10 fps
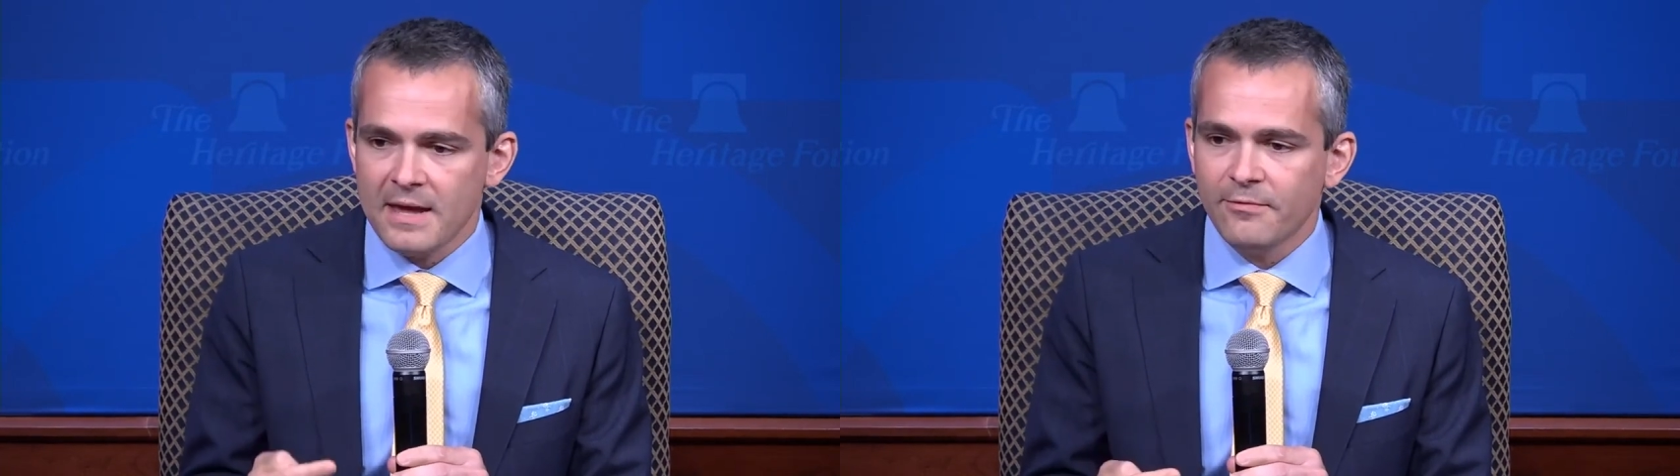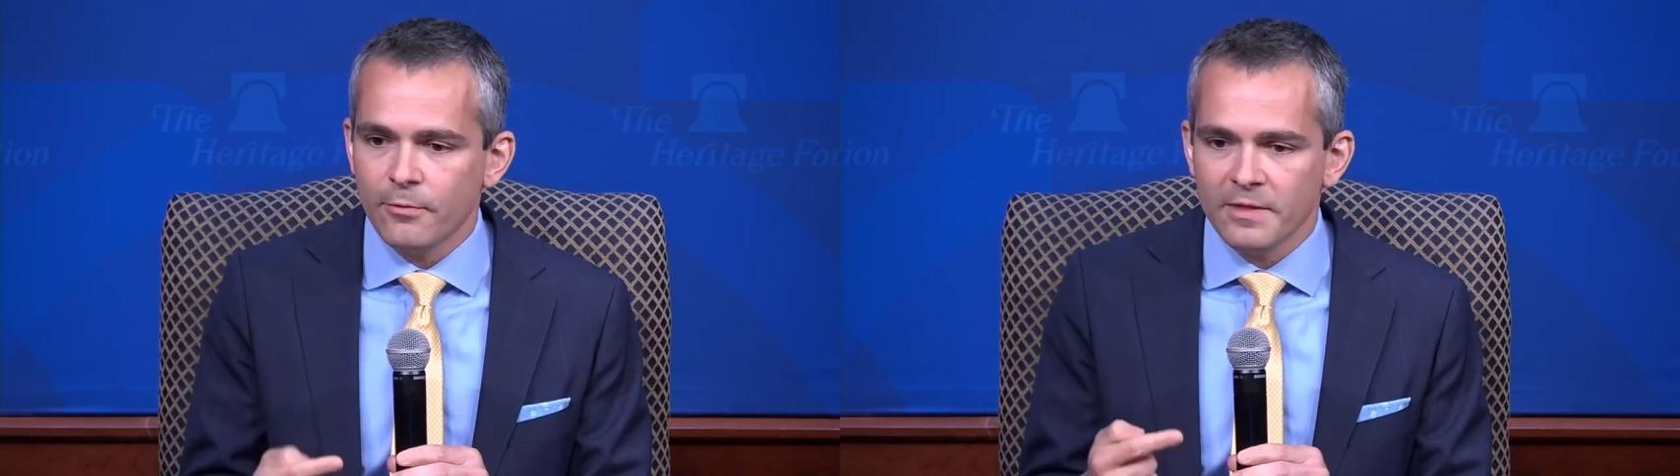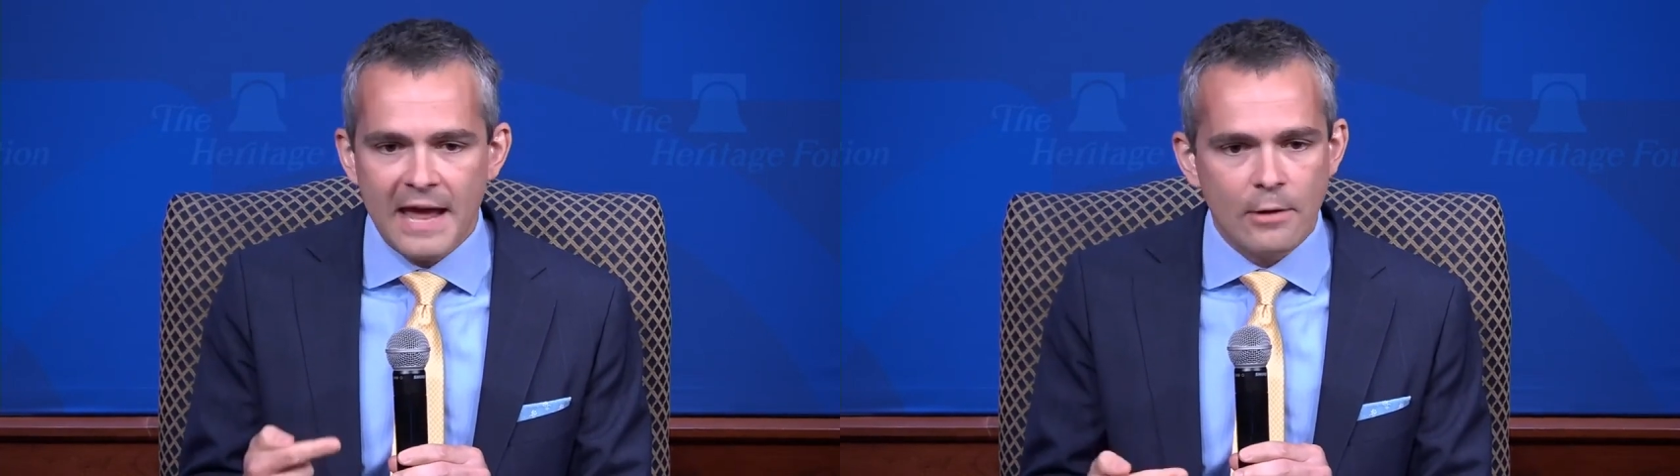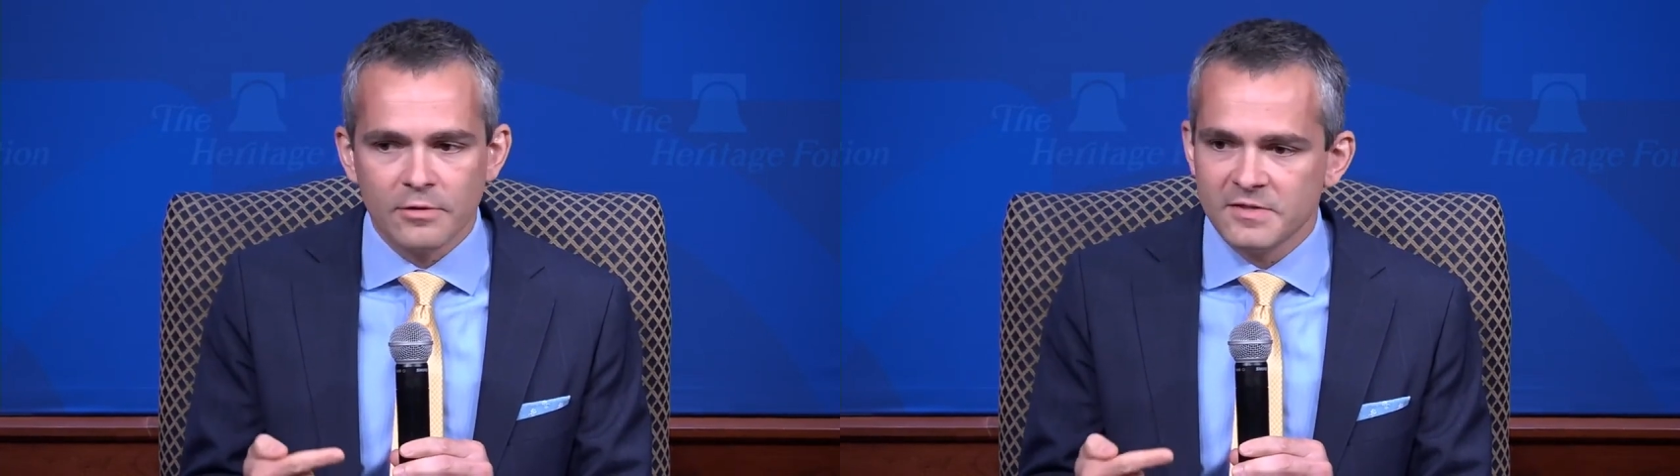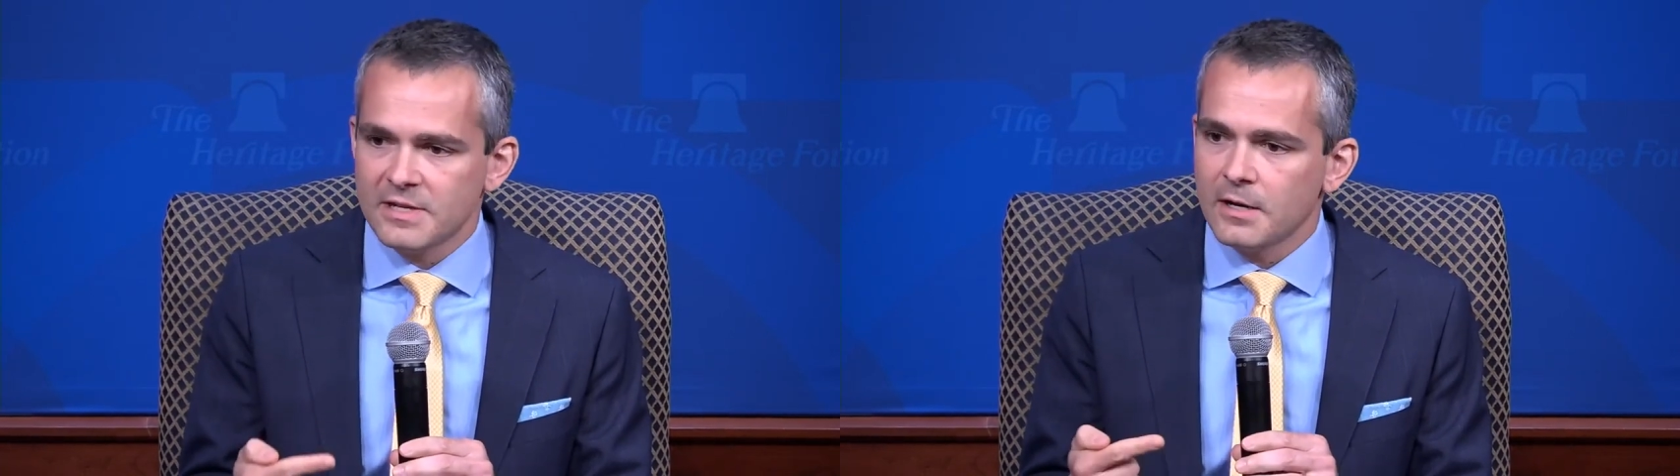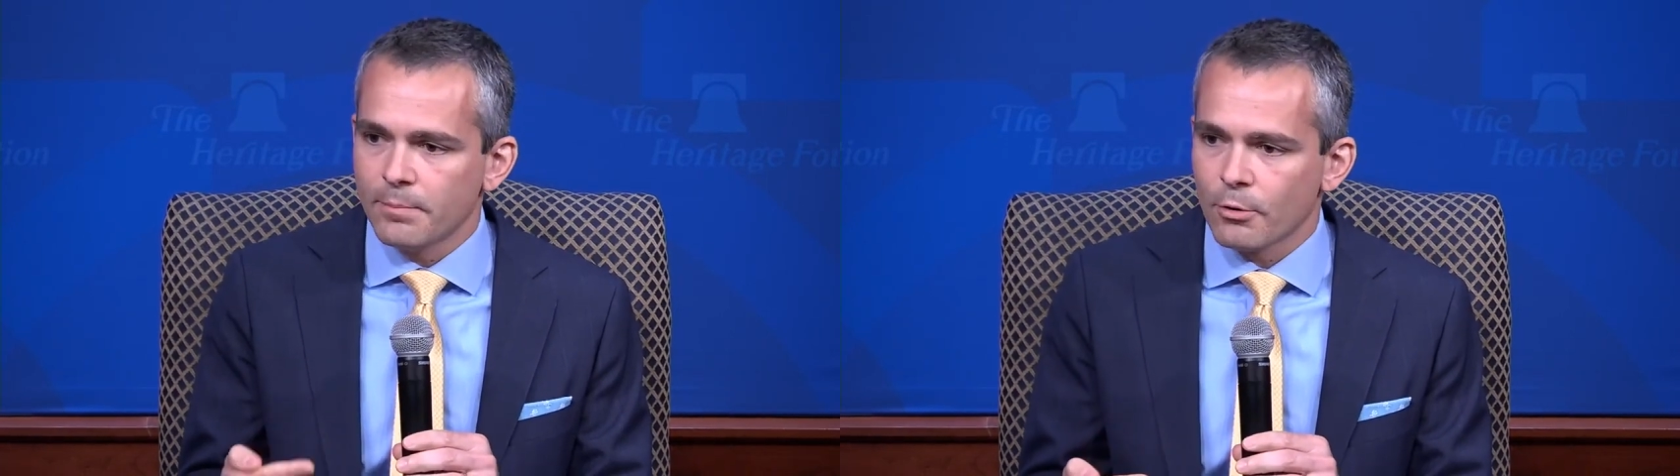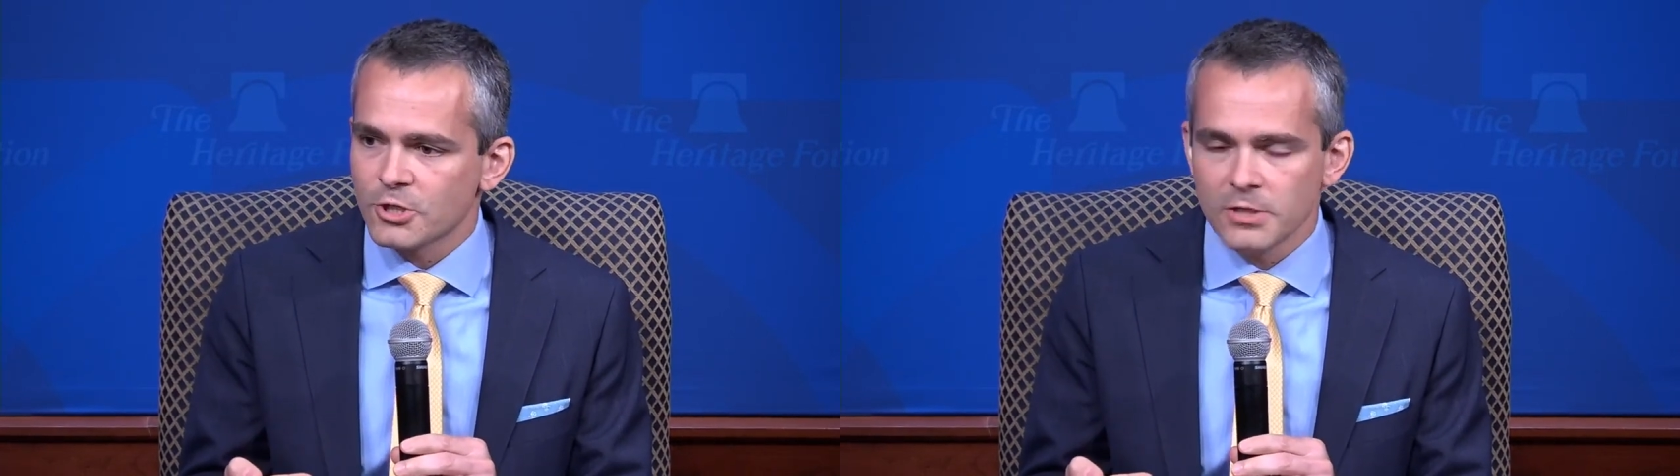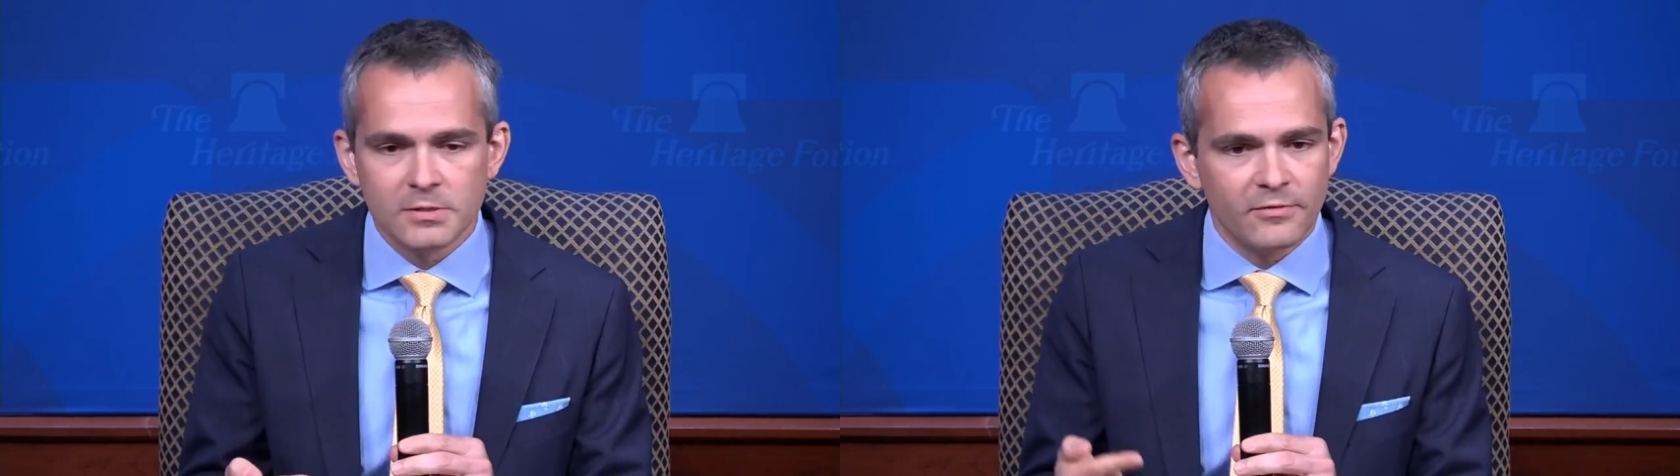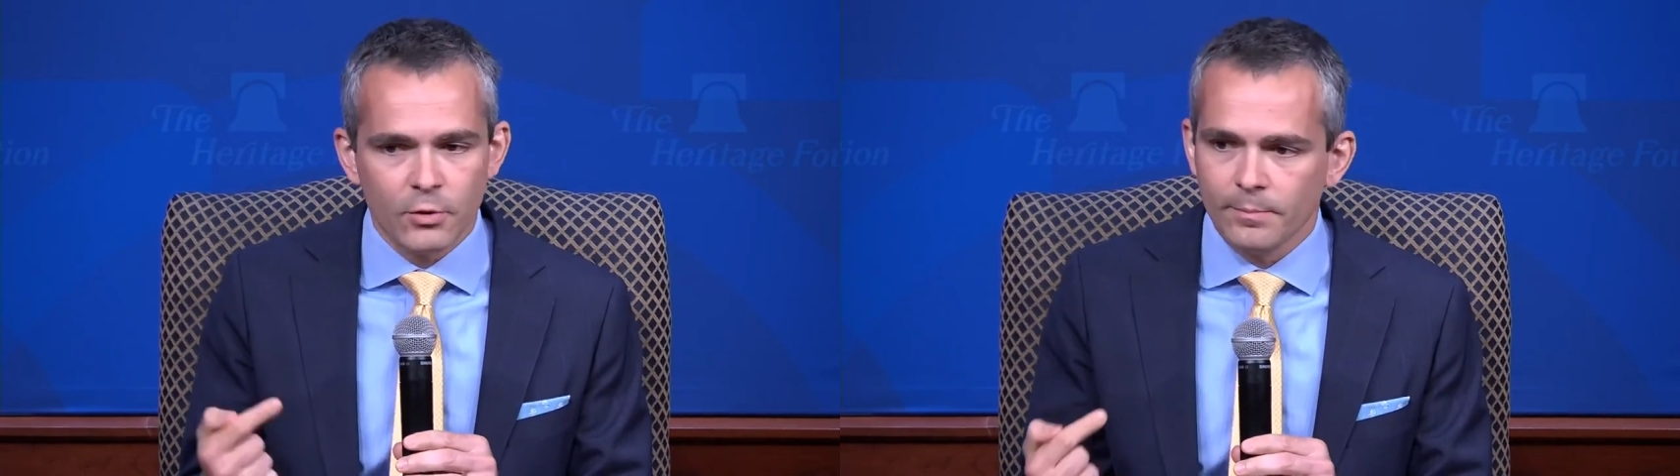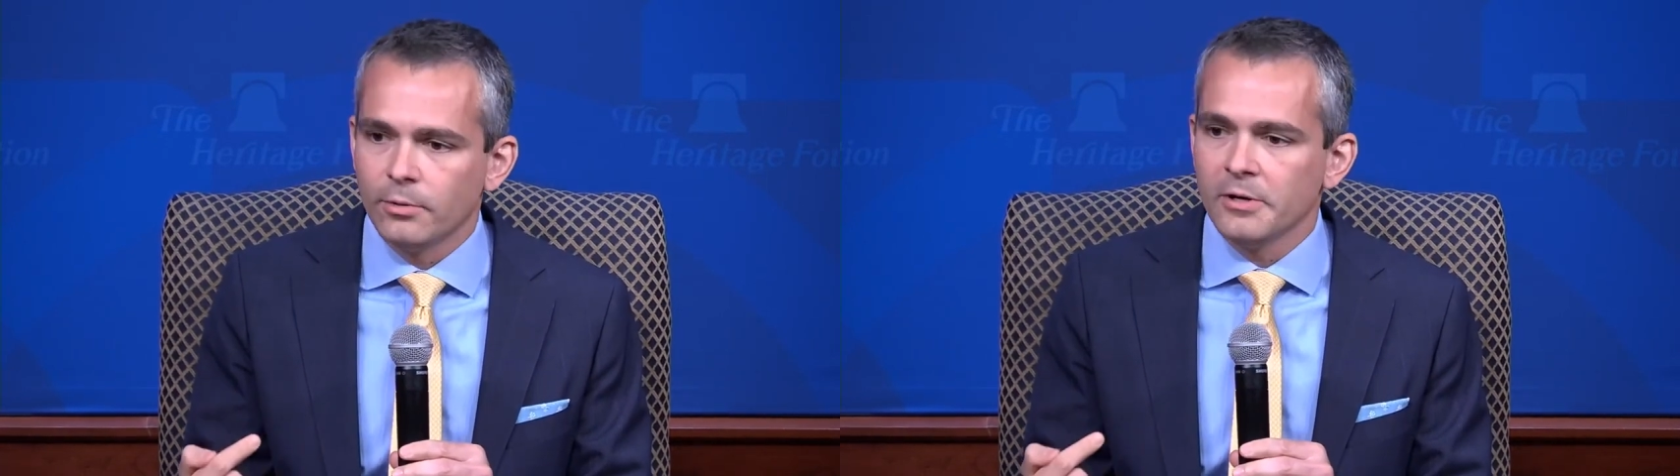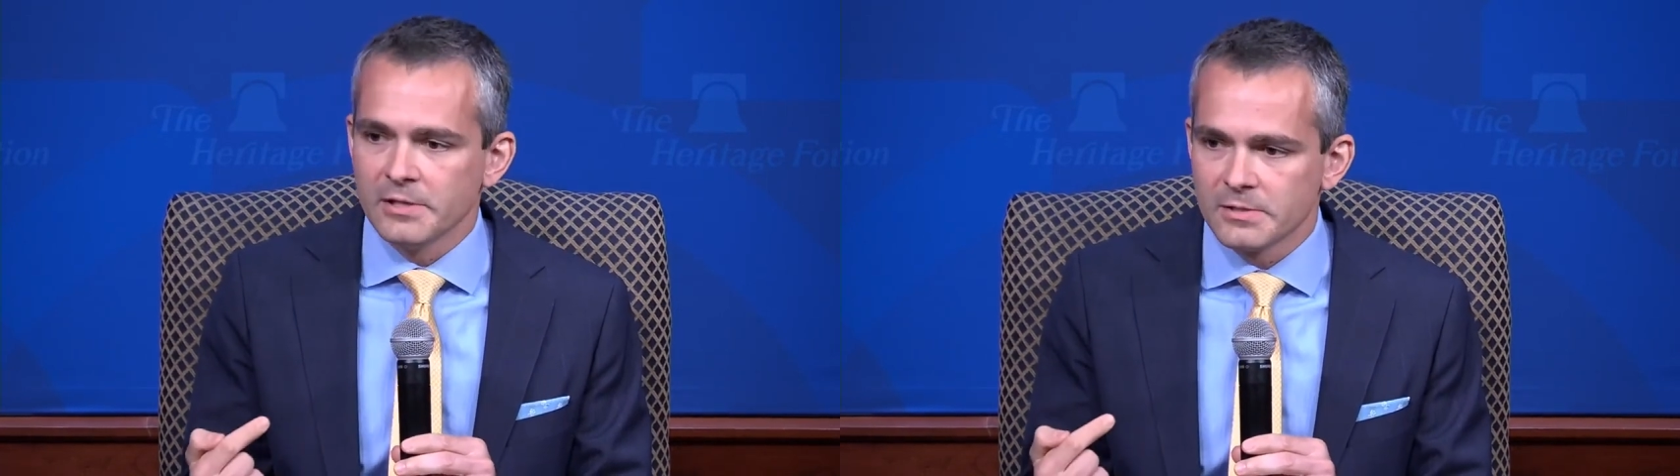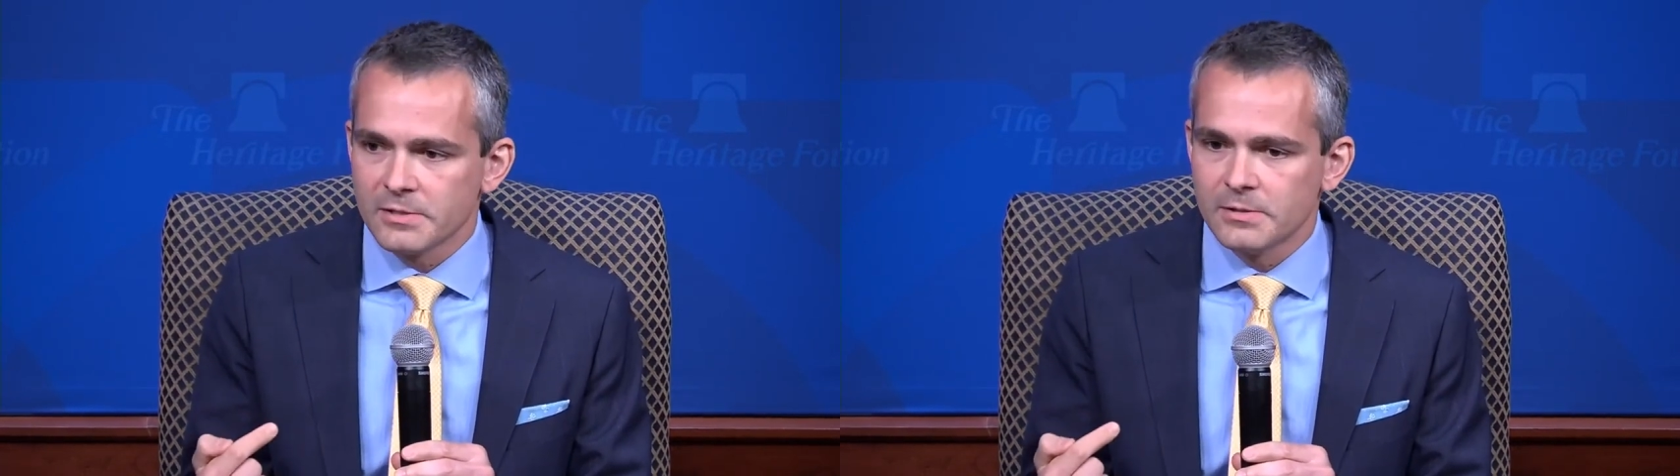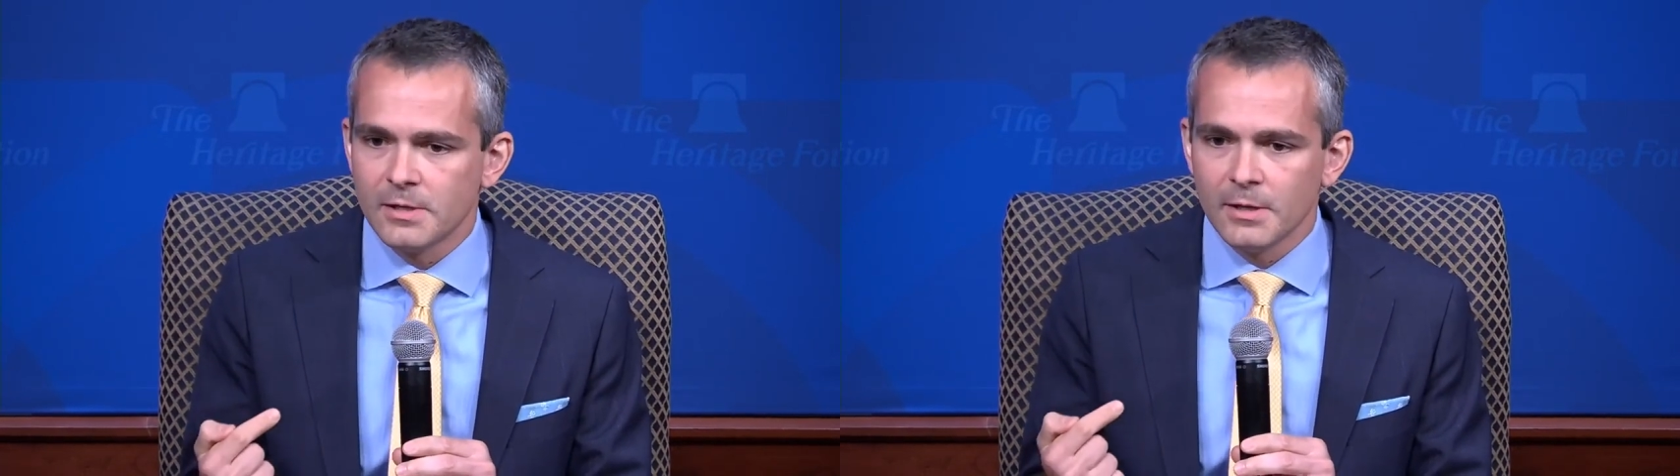pay for the out-of-state abortions of your employees.